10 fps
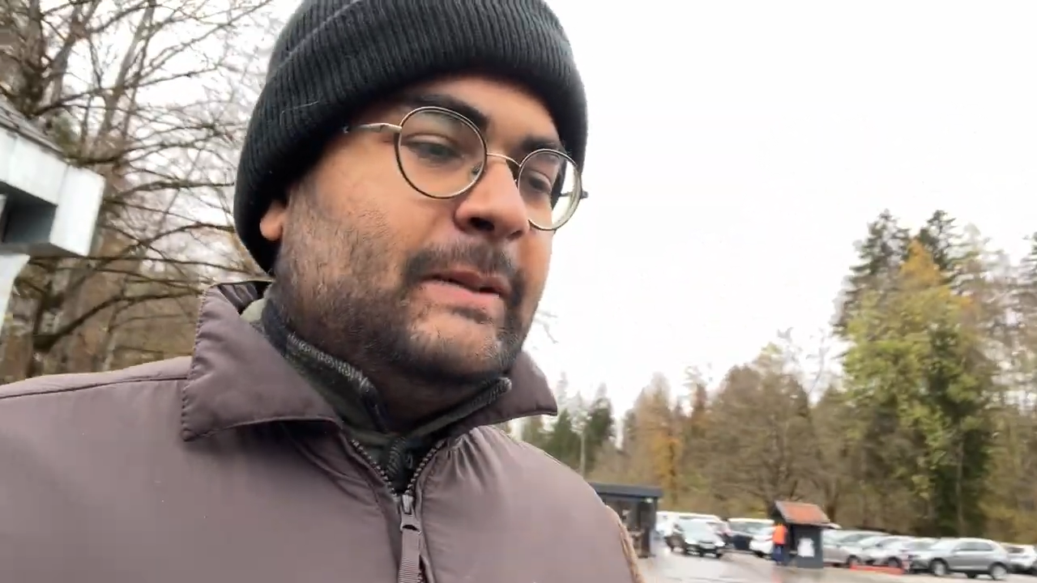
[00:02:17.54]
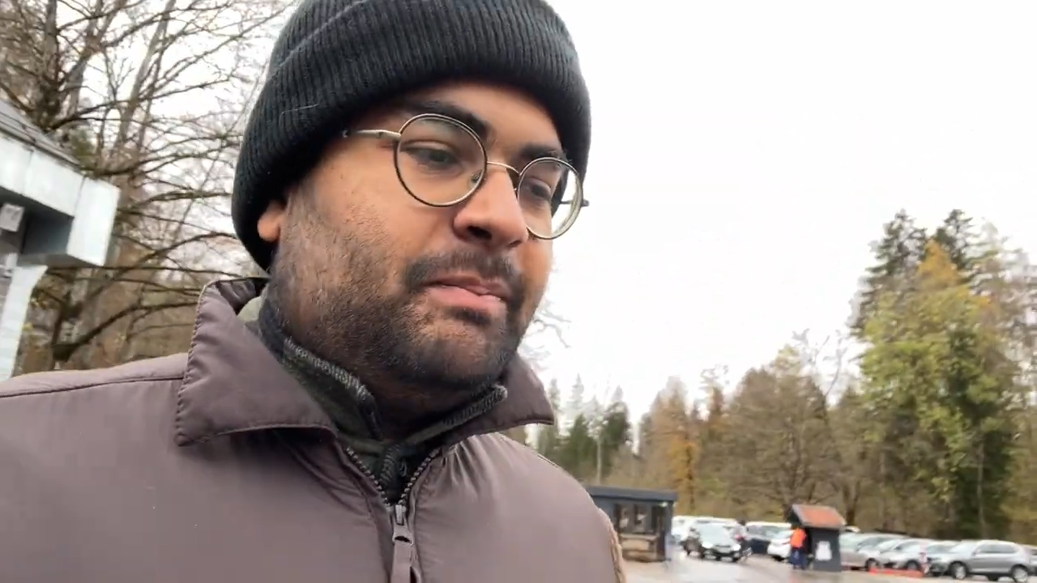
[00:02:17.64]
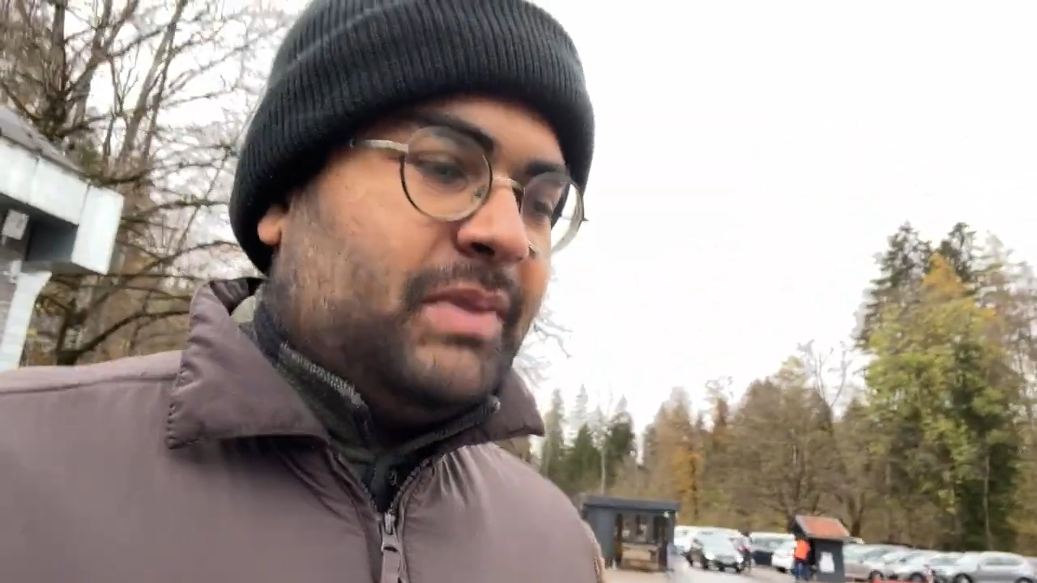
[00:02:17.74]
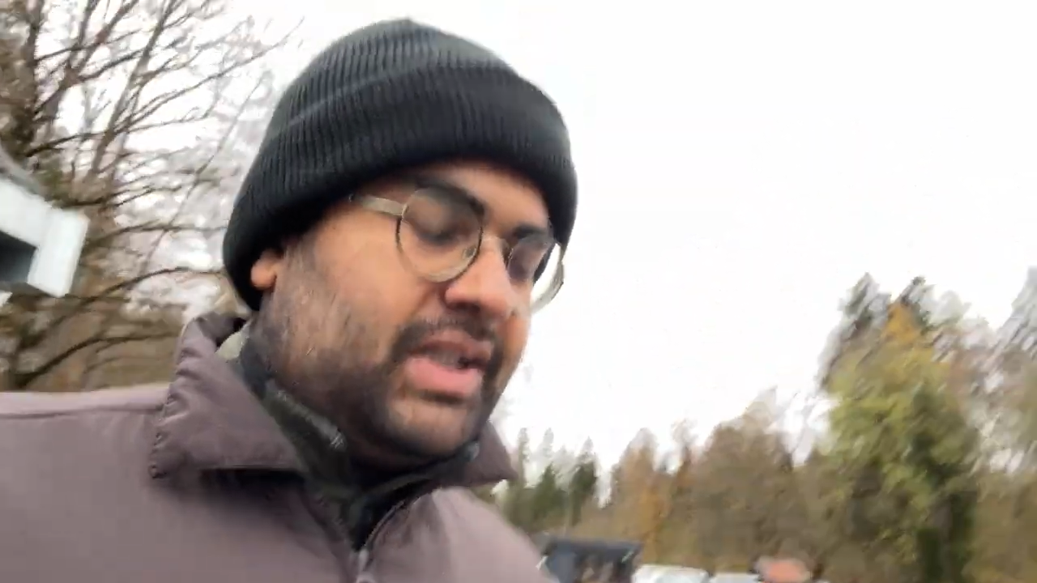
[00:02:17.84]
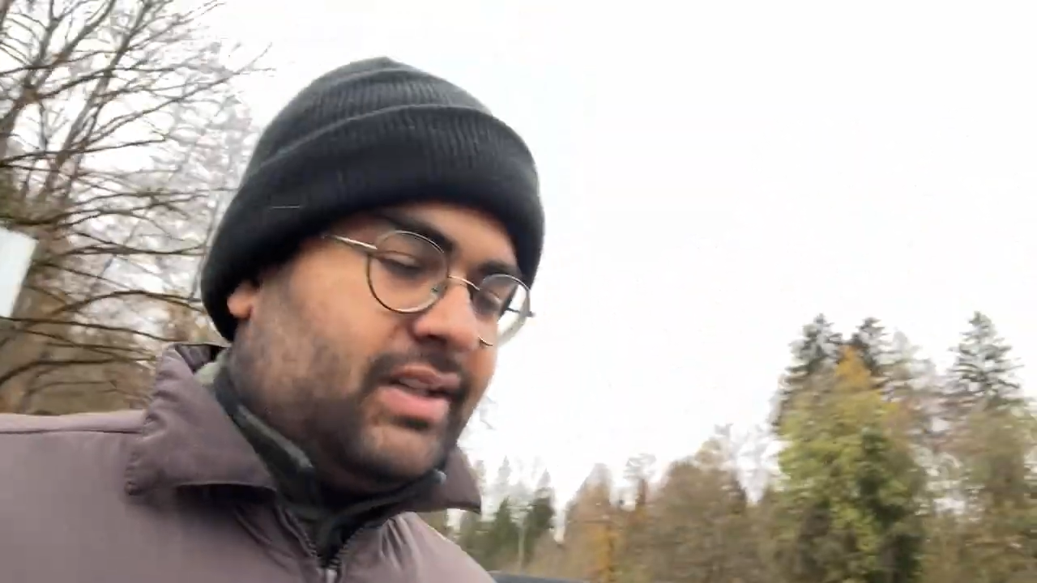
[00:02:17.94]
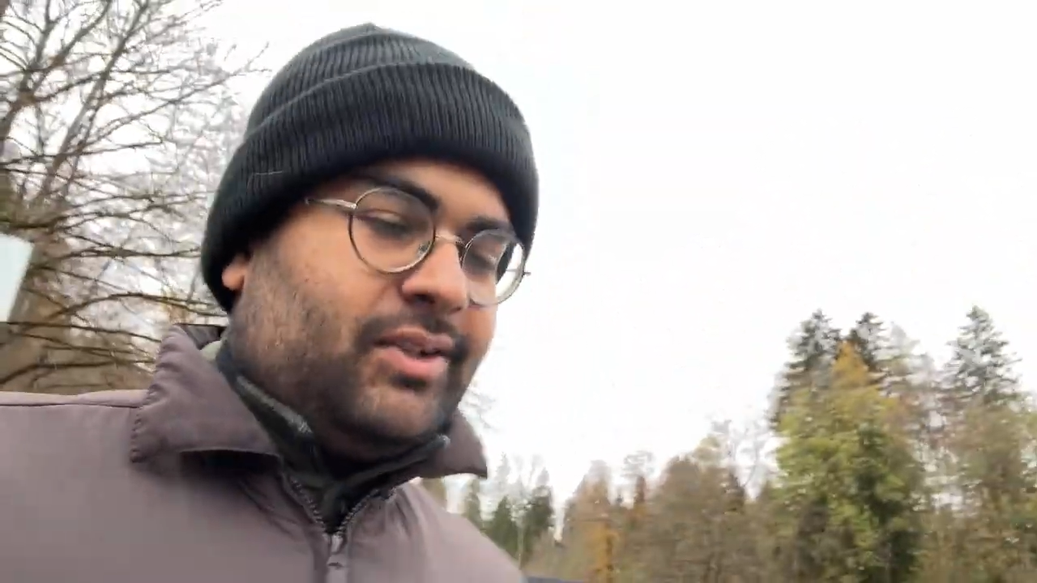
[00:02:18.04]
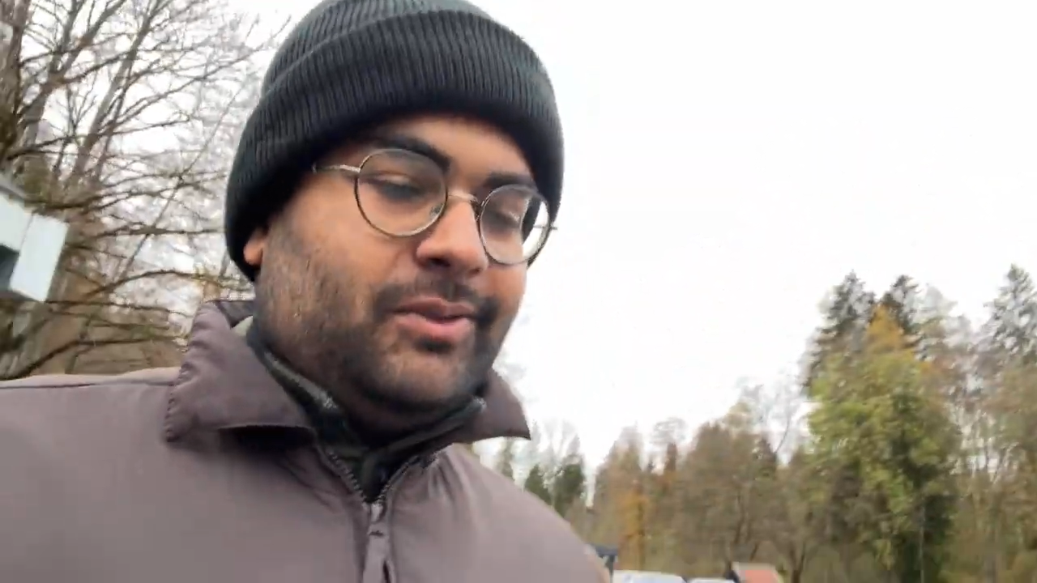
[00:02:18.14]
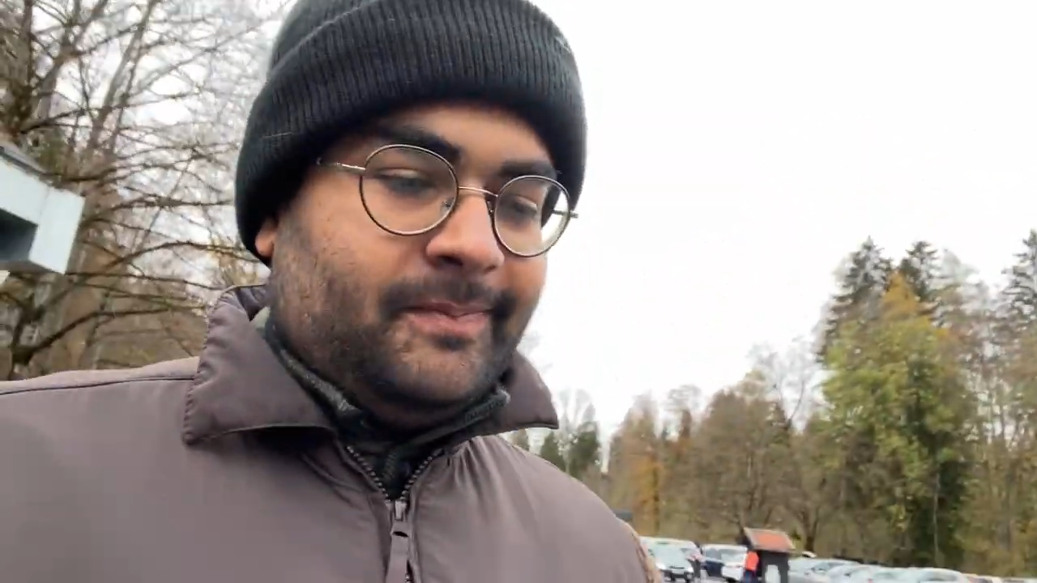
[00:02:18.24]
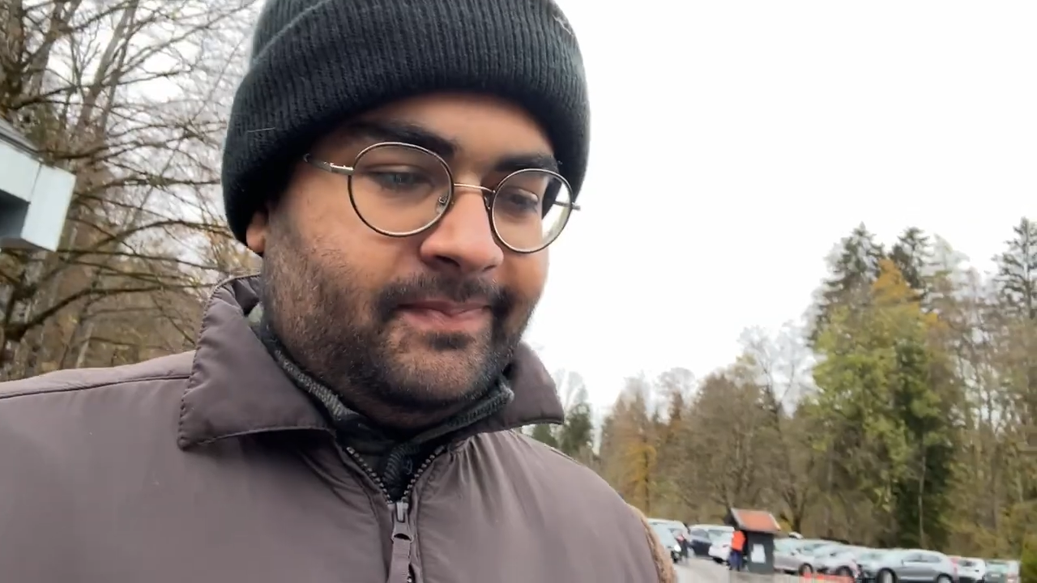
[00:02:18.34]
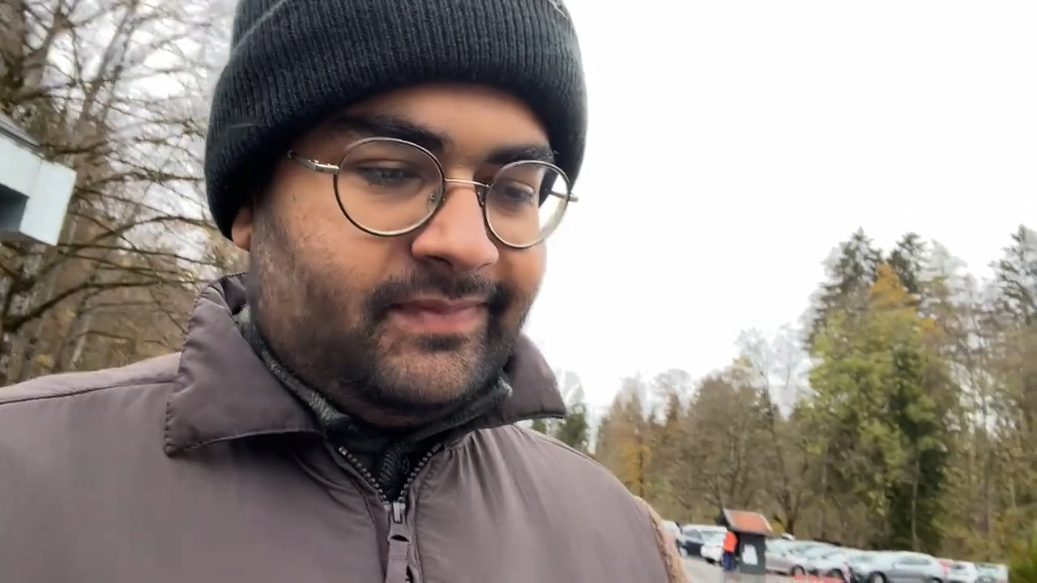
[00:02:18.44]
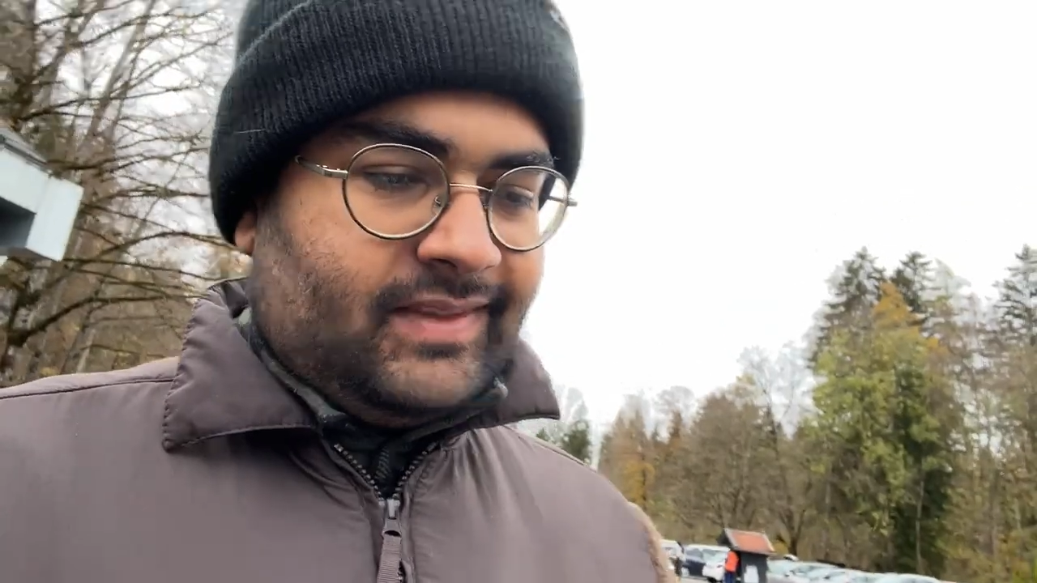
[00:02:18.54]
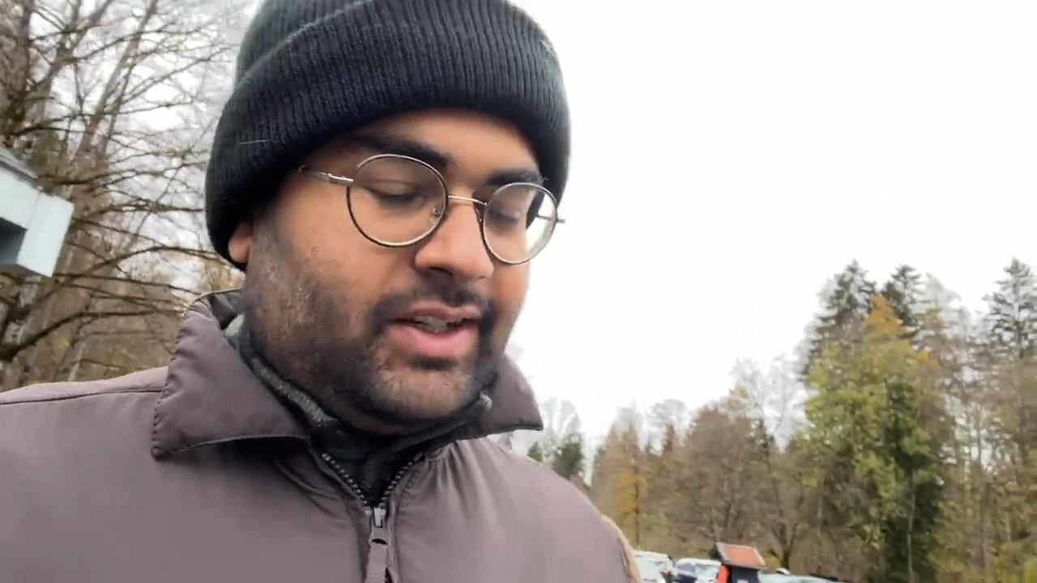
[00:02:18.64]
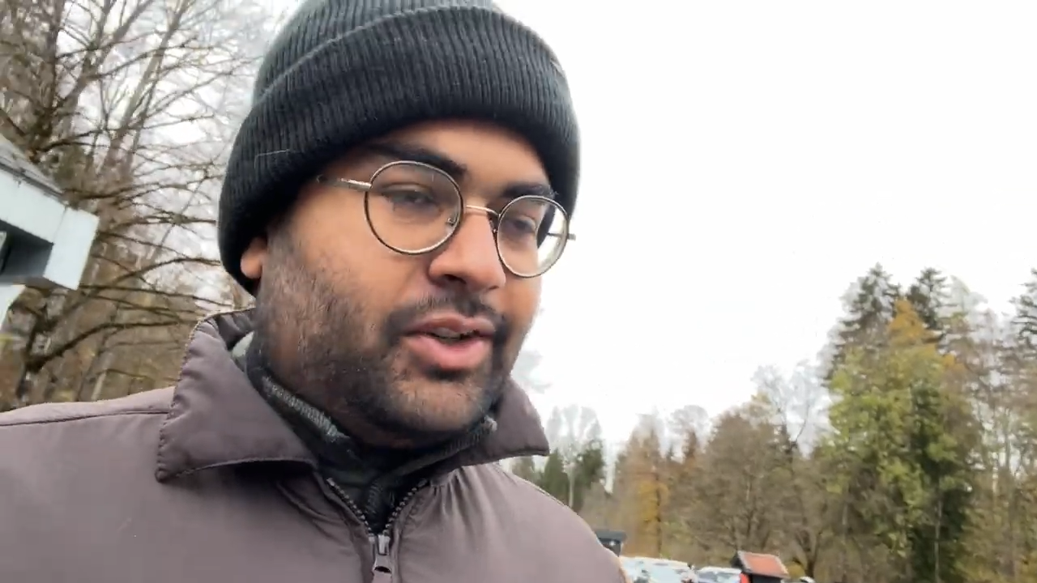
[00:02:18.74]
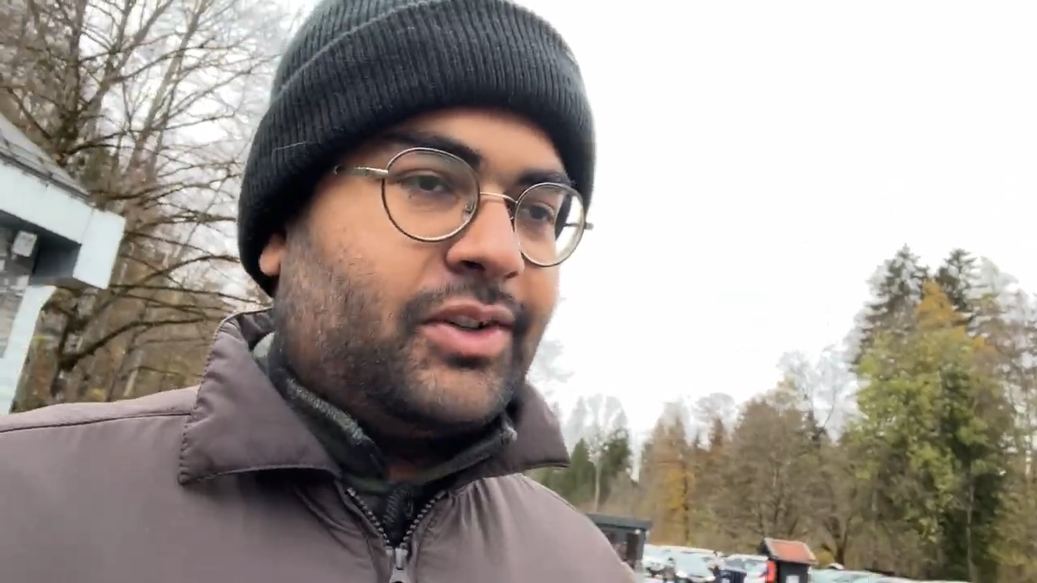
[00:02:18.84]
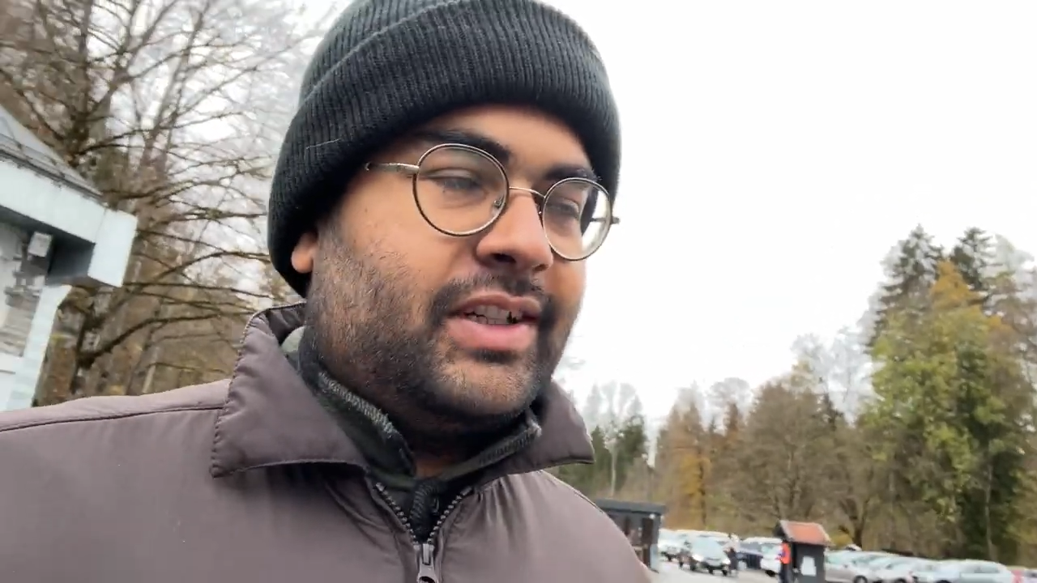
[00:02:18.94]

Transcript: But no, you don't